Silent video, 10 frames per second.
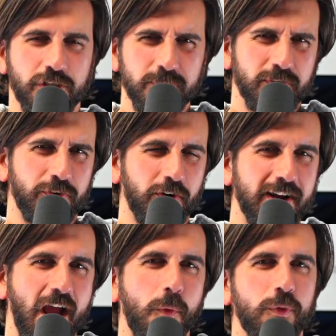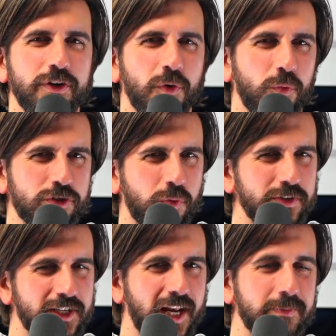terms of figuring out, which
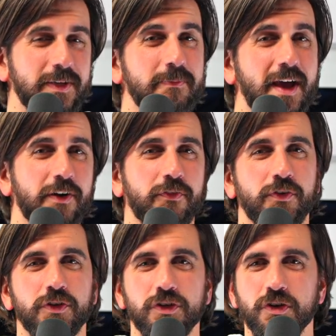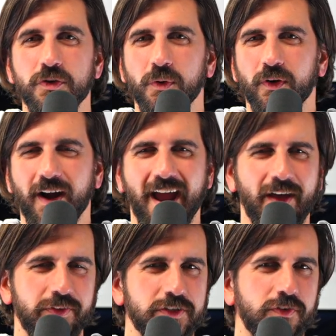one's going to be better for you or
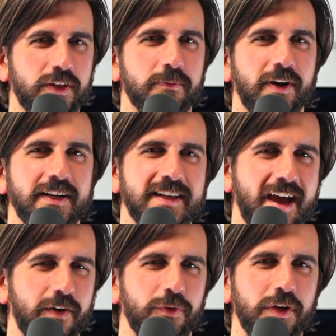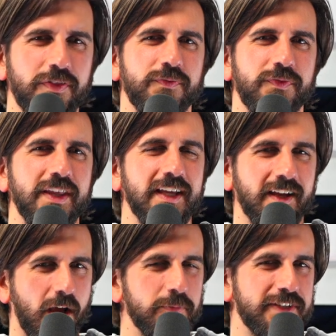how these really break down, I really think it
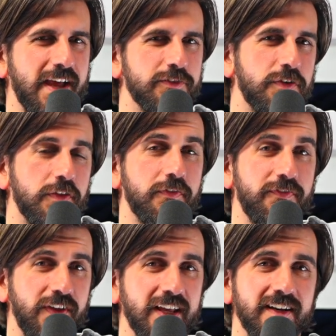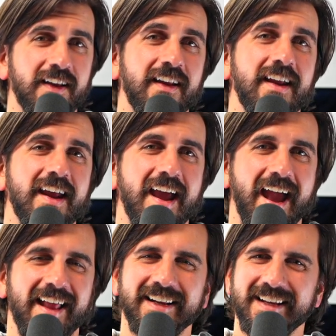comes down to the fit.
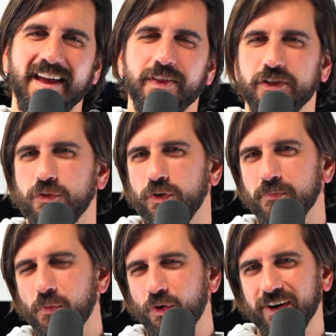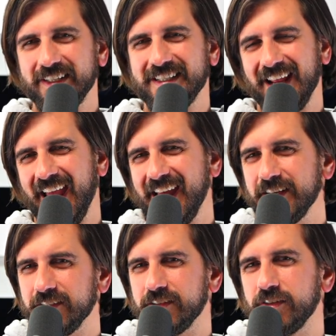And again, that sort of more
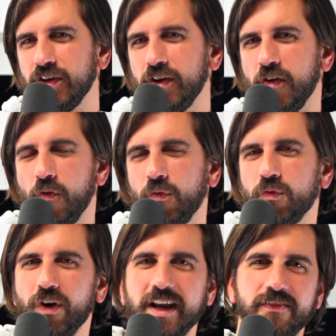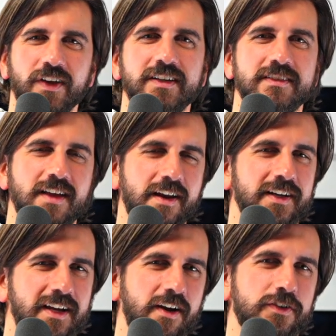intense Raven
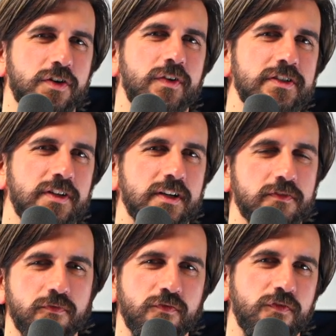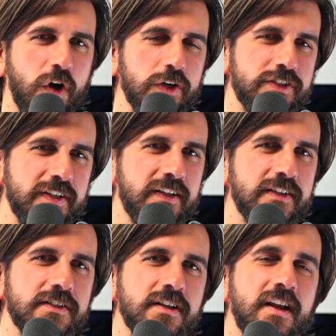sonic characteristic
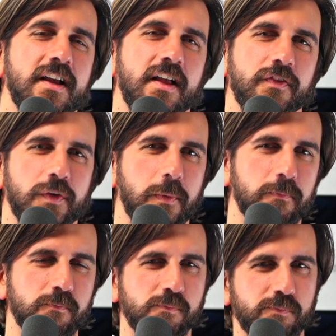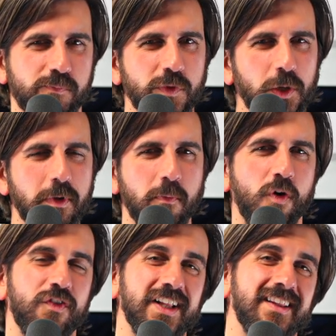versus the little bit
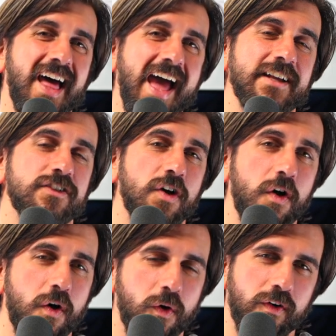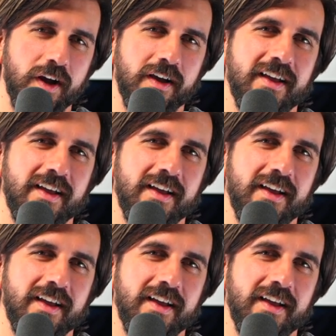more relaxed Aura.